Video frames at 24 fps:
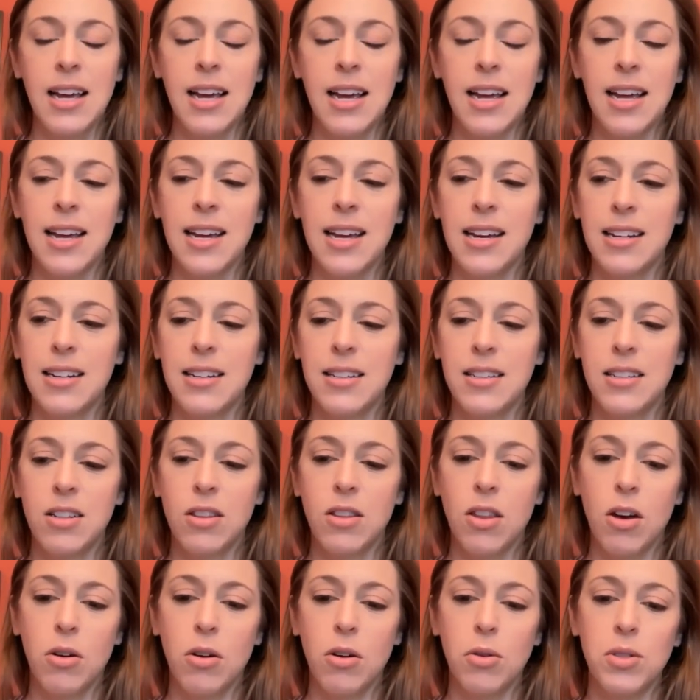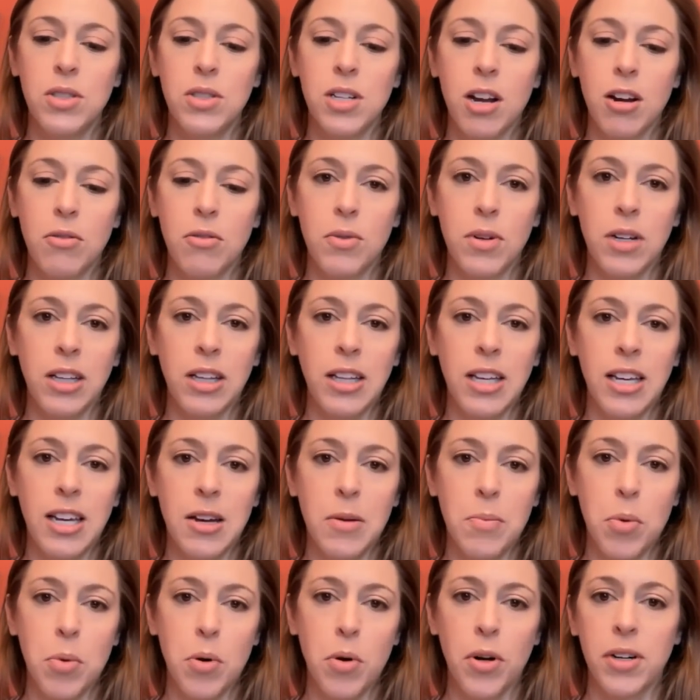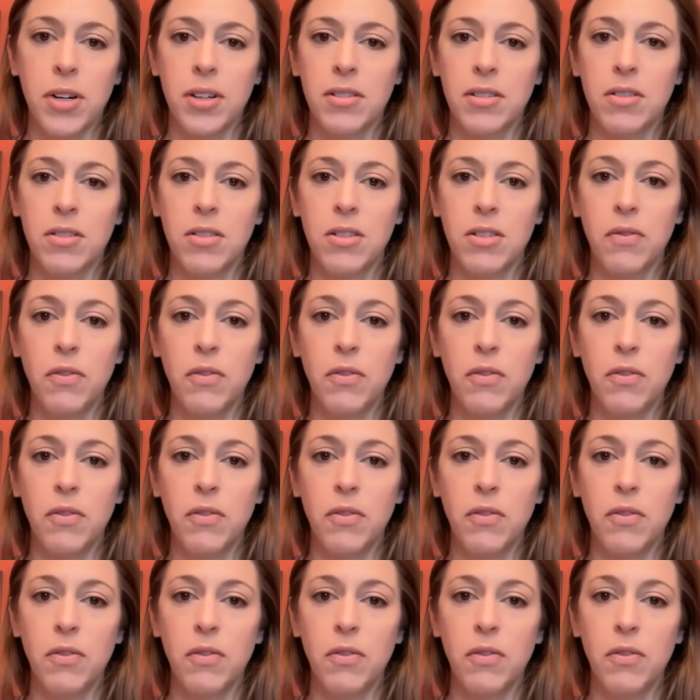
And those are really important